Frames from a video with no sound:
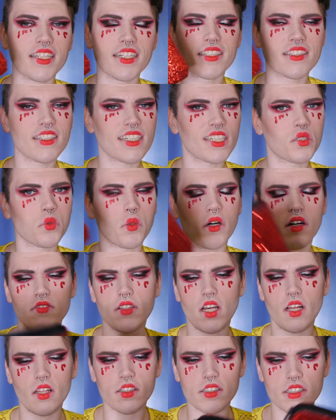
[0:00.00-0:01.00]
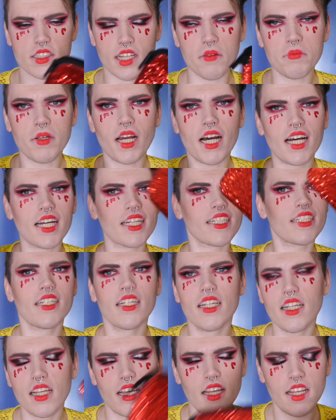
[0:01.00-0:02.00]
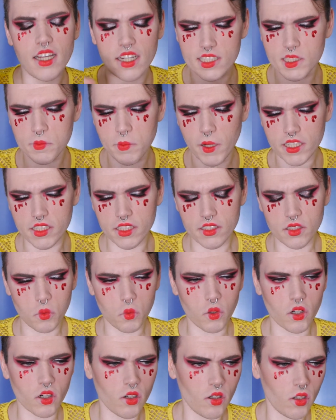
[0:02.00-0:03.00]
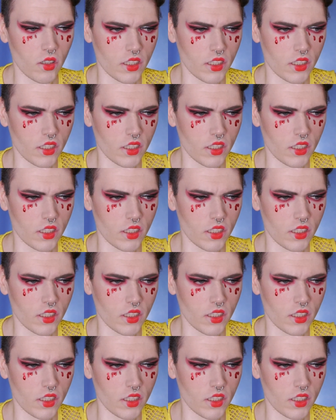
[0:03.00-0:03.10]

it's like $12. I'm not expecting the world.